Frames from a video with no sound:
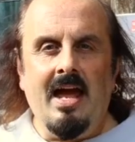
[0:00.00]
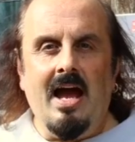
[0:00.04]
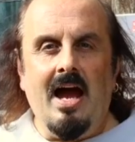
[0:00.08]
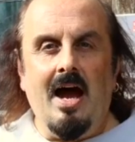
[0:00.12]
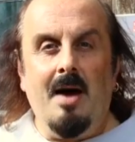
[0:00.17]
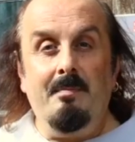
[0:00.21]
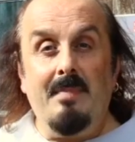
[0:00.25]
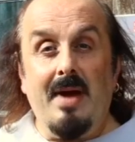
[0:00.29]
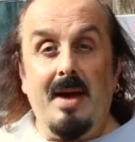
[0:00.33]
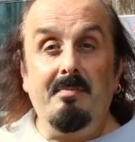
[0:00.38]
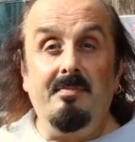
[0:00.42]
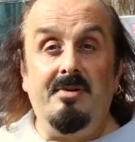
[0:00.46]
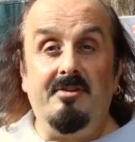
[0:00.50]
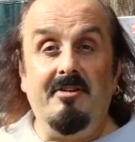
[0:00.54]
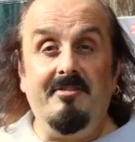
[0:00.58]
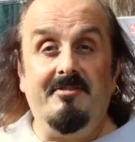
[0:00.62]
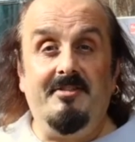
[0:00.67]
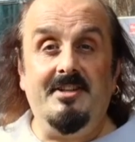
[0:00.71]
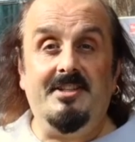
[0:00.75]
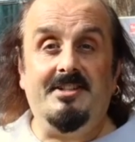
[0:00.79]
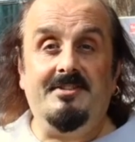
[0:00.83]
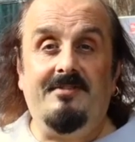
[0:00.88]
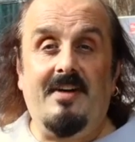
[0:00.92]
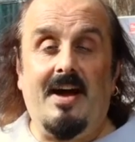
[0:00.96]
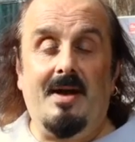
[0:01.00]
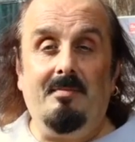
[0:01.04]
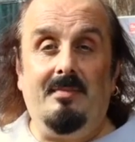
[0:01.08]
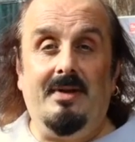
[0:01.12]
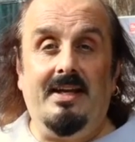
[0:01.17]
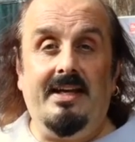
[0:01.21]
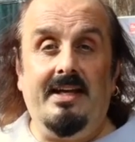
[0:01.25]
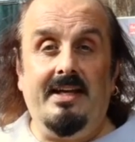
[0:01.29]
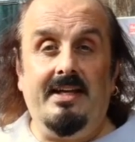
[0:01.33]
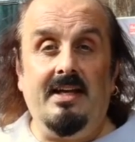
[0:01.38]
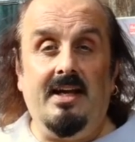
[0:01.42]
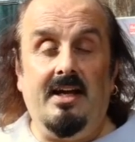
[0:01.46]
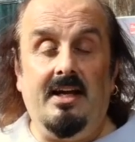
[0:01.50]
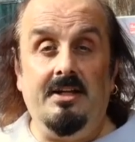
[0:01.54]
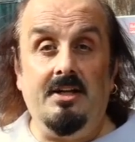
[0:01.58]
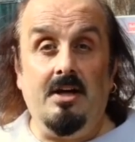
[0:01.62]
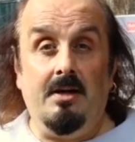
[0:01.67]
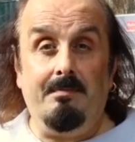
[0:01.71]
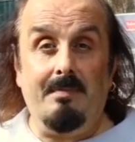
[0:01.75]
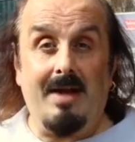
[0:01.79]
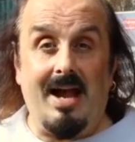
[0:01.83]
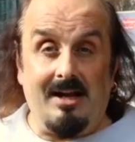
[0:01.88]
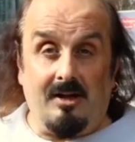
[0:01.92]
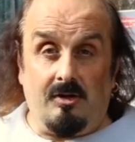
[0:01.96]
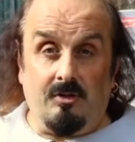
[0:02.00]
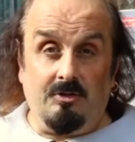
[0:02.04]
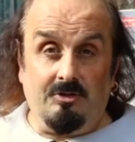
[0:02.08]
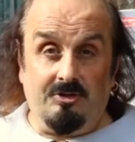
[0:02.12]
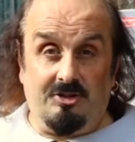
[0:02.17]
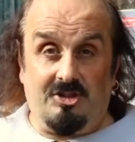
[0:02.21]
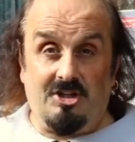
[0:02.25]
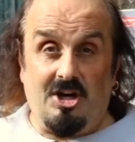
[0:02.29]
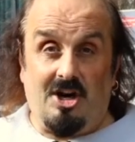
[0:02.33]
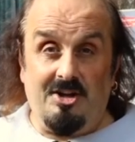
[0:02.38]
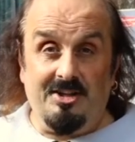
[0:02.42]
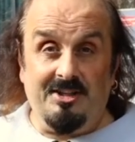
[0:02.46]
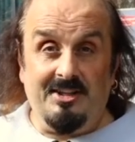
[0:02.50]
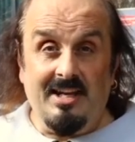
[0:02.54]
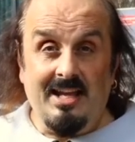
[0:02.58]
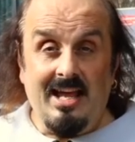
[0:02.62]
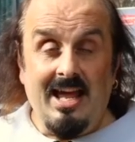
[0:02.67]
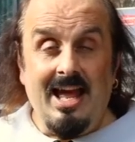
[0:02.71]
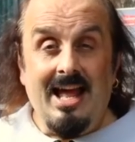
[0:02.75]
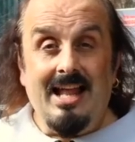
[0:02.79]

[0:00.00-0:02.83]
a member of this family, a young man called John,